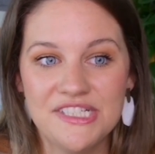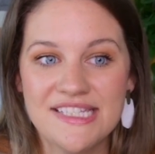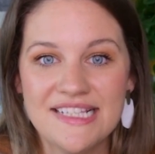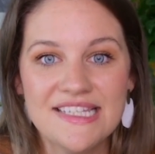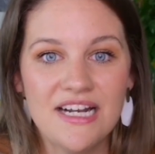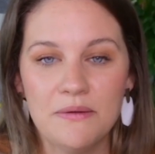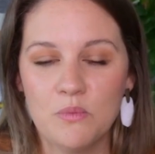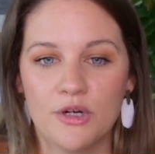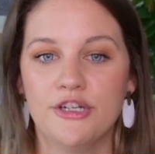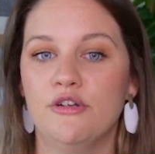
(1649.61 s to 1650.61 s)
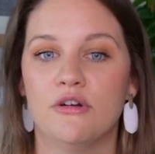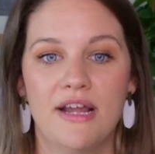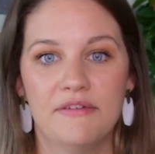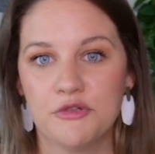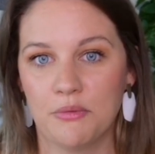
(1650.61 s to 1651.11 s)
sets it up where you don't
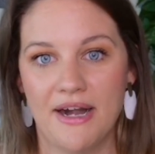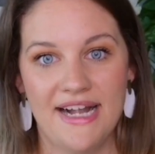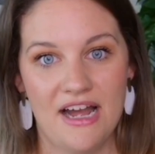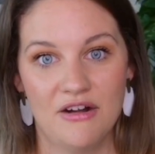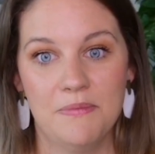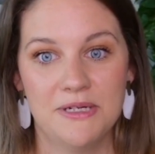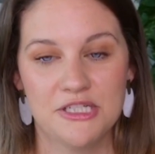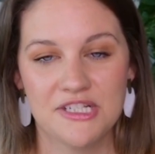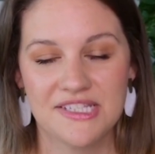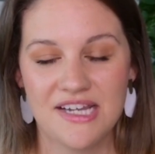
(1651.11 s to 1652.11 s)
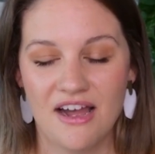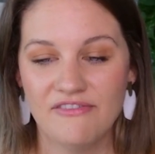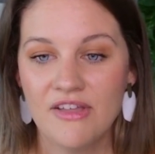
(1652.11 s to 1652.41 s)
have to write out a bunch of stuff.